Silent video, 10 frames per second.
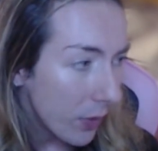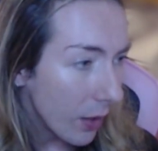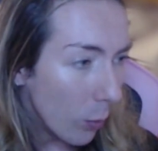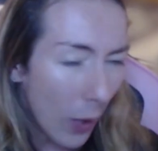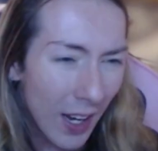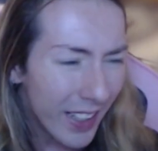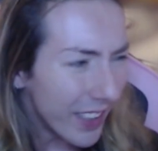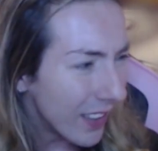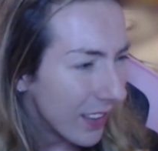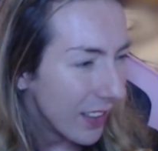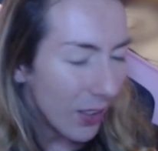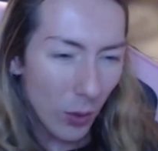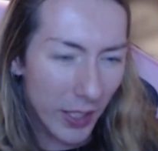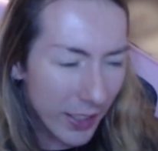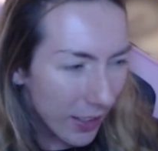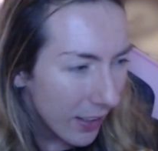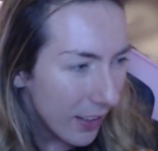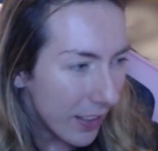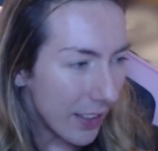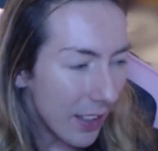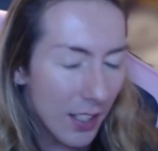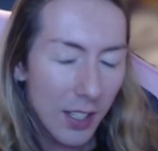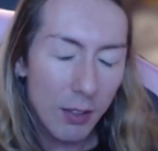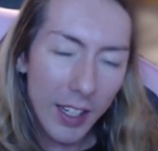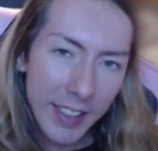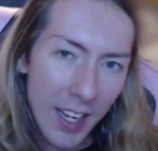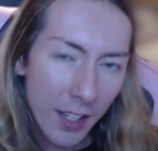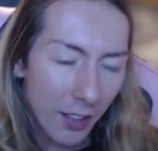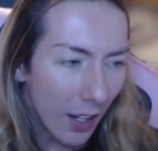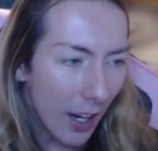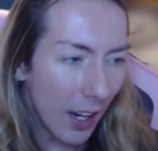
Why? Like, he, again,